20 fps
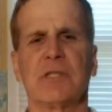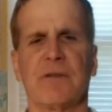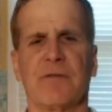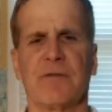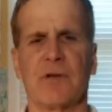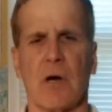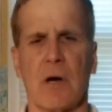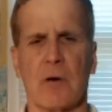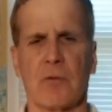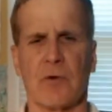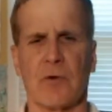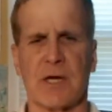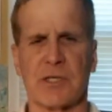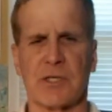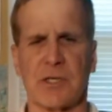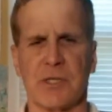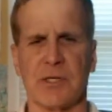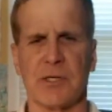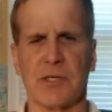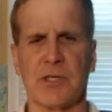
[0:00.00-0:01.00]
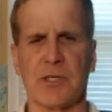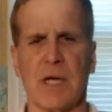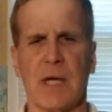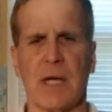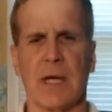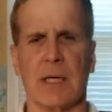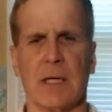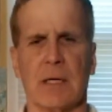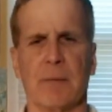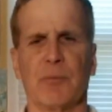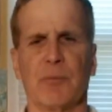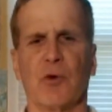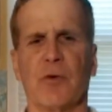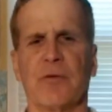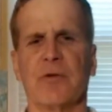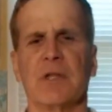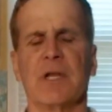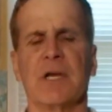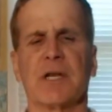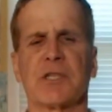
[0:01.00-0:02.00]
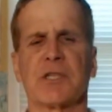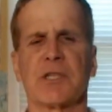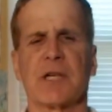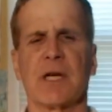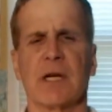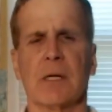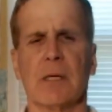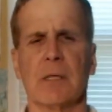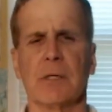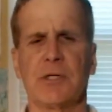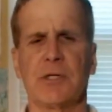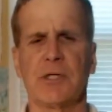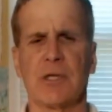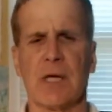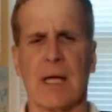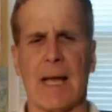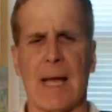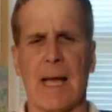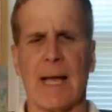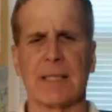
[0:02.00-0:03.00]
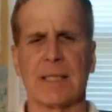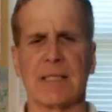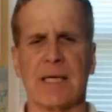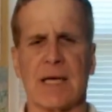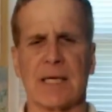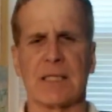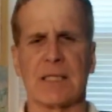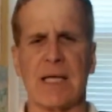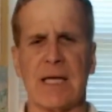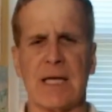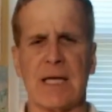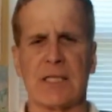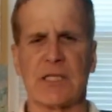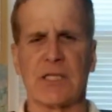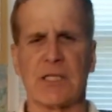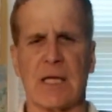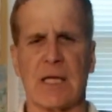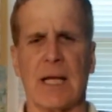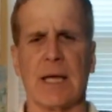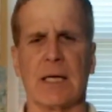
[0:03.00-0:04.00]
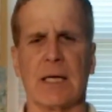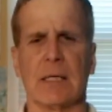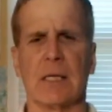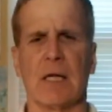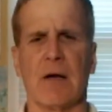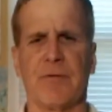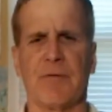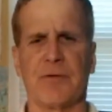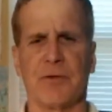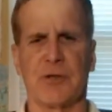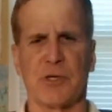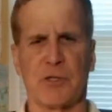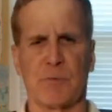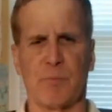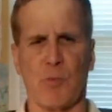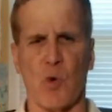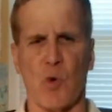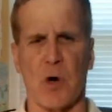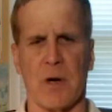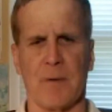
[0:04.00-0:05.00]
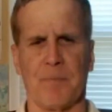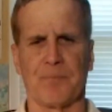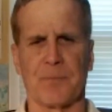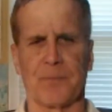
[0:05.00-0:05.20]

of young wrestlers and improving their skills, techniques, and a love for the sport.